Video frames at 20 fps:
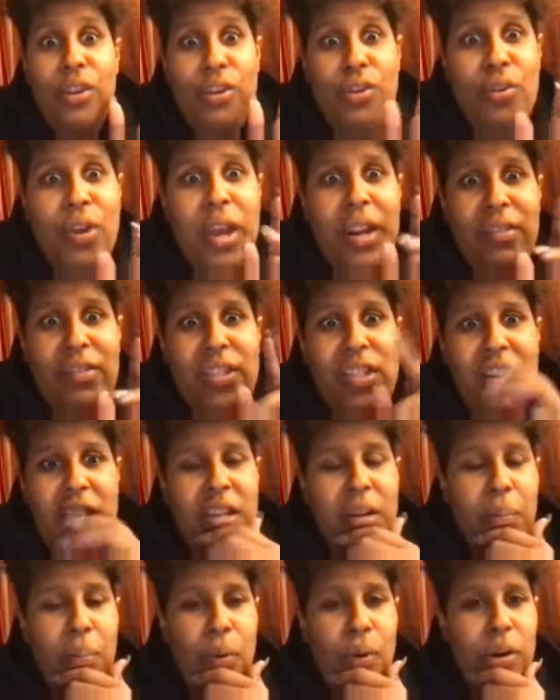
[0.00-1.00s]
You could have
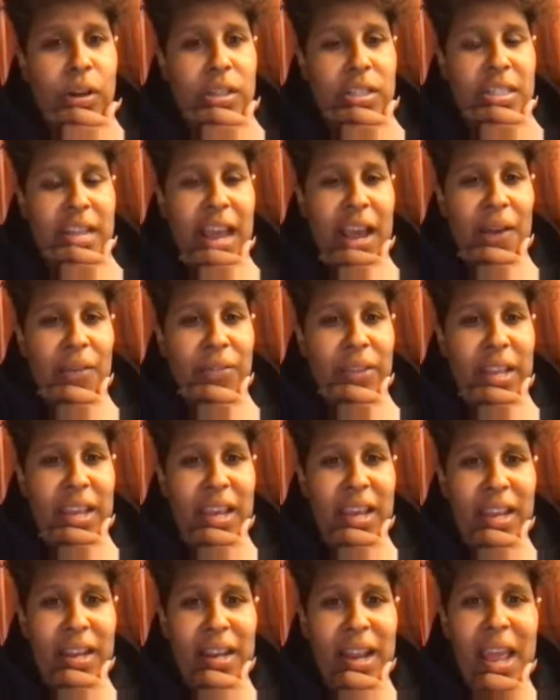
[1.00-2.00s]
shut the borders down
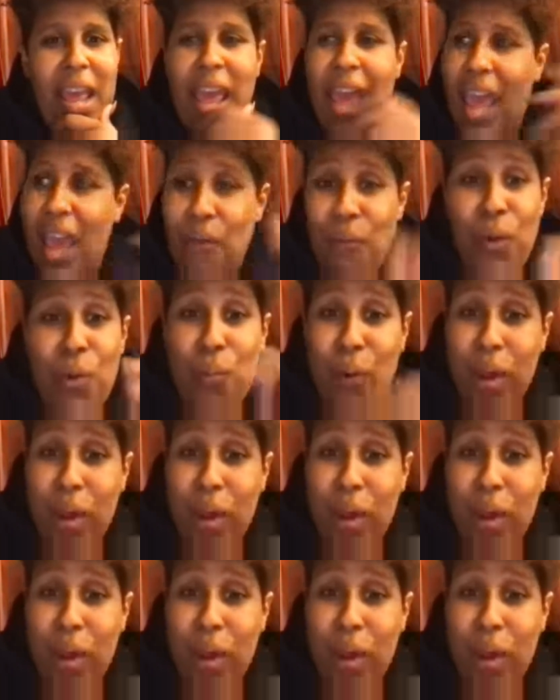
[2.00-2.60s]
then, and we